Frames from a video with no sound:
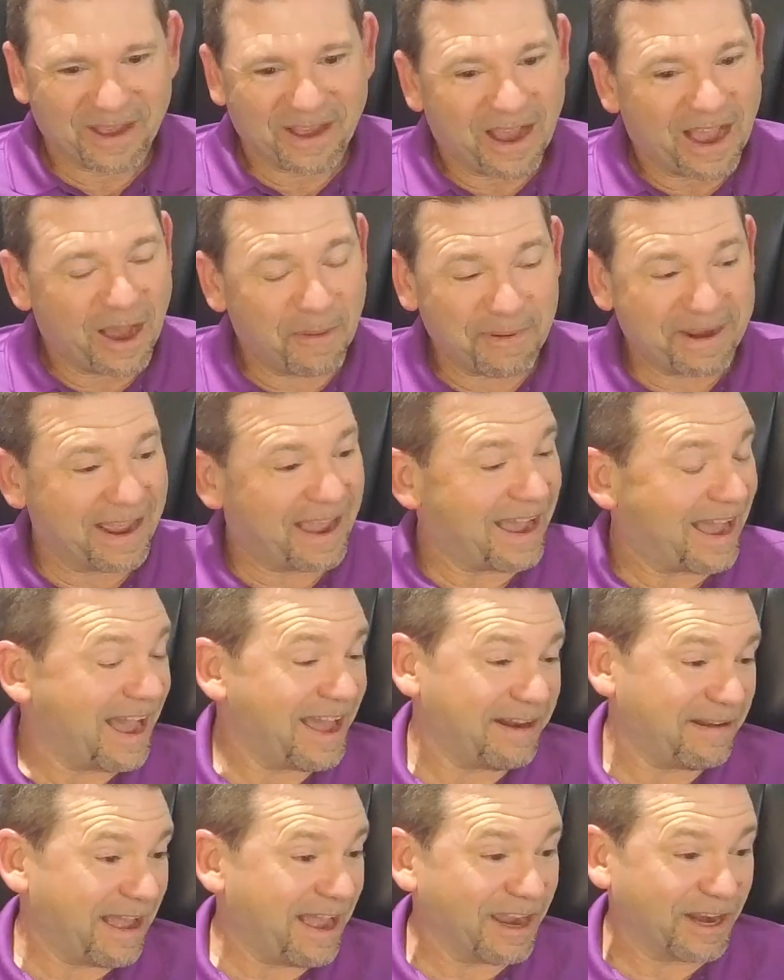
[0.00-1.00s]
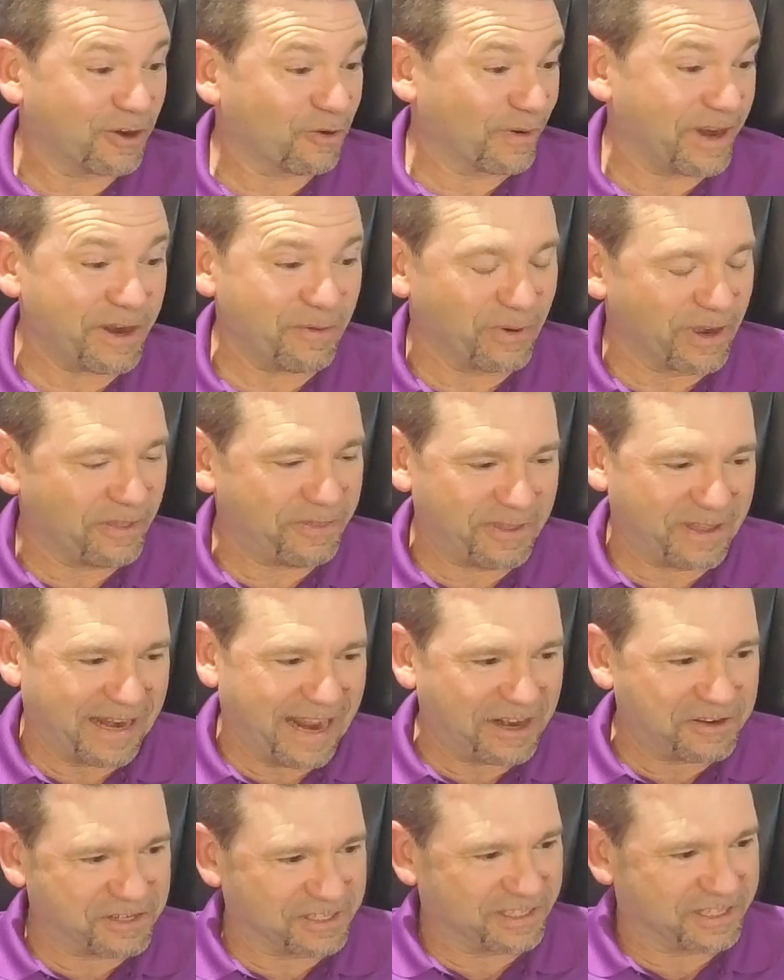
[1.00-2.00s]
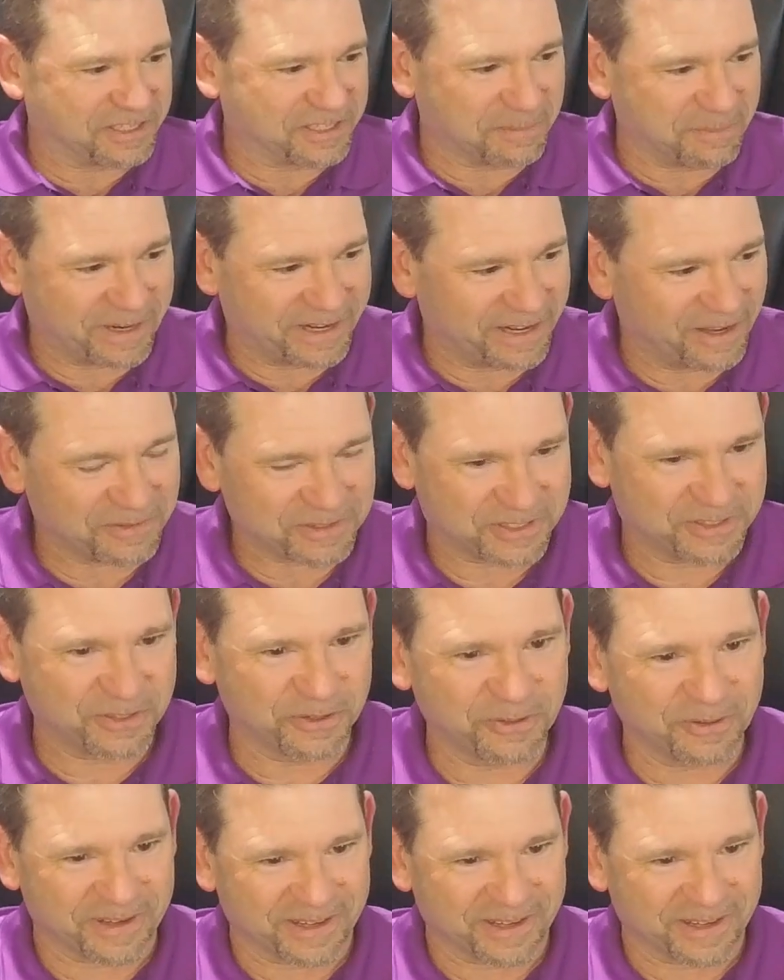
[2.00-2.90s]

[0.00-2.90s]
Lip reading: I mean, I agree with it. I just let somebody else do